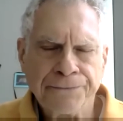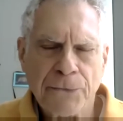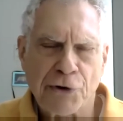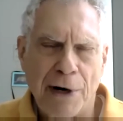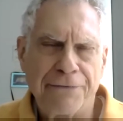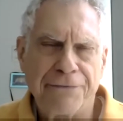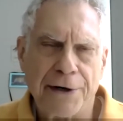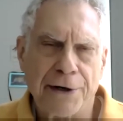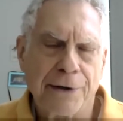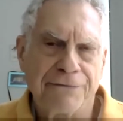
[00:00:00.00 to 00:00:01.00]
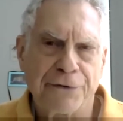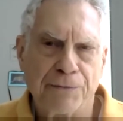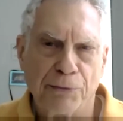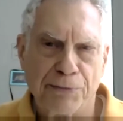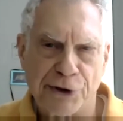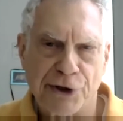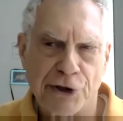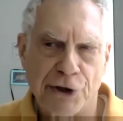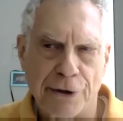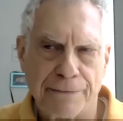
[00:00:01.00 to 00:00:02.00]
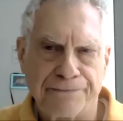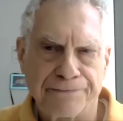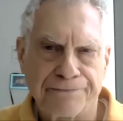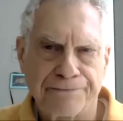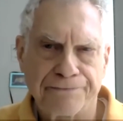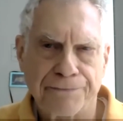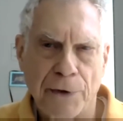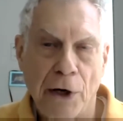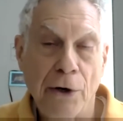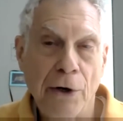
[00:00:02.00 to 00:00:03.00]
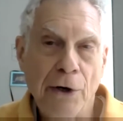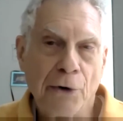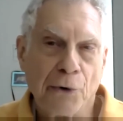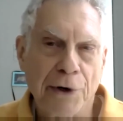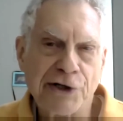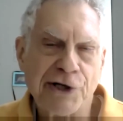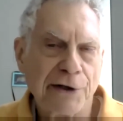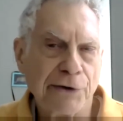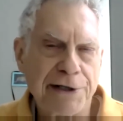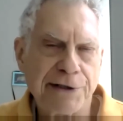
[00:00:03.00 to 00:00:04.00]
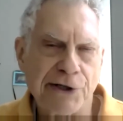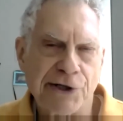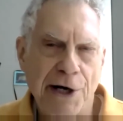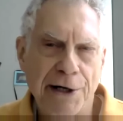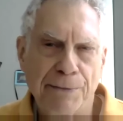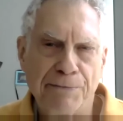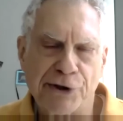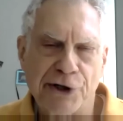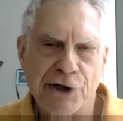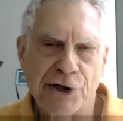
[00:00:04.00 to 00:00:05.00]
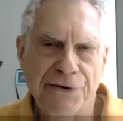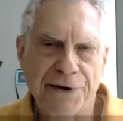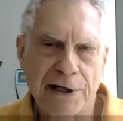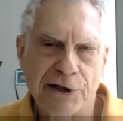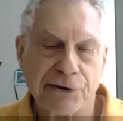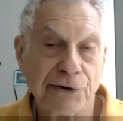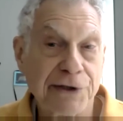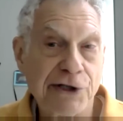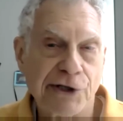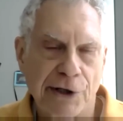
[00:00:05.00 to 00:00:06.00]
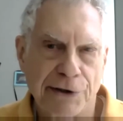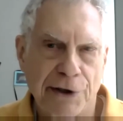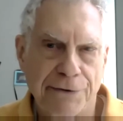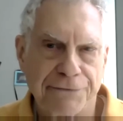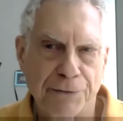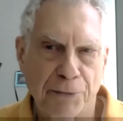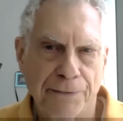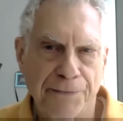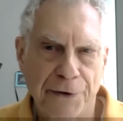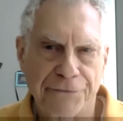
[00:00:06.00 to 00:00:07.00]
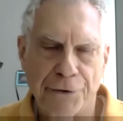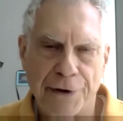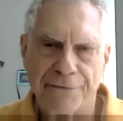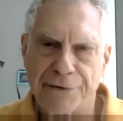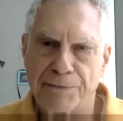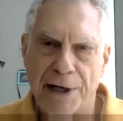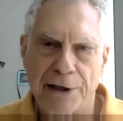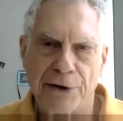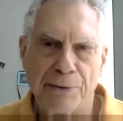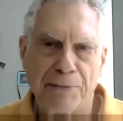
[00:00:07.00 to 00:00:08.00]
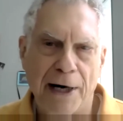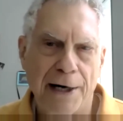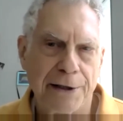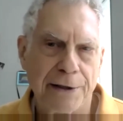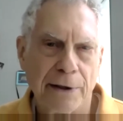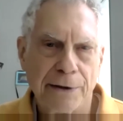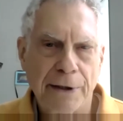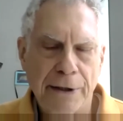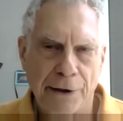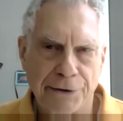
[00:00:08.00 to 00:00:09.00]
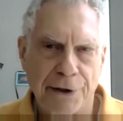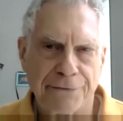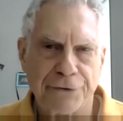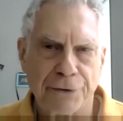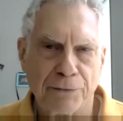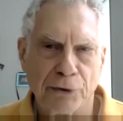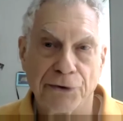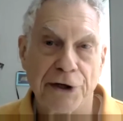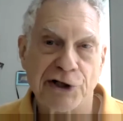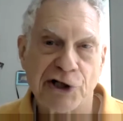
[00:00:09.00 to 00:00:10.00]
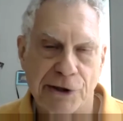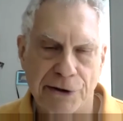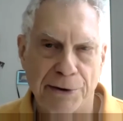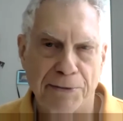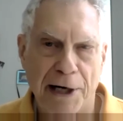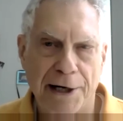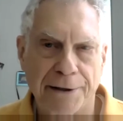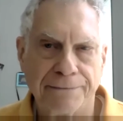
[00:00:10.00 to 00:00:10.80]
Try to find a comfortable position, or as I like to say, a position that's least uncomfortable if you're having pain in the body, uncomfortableness in the body.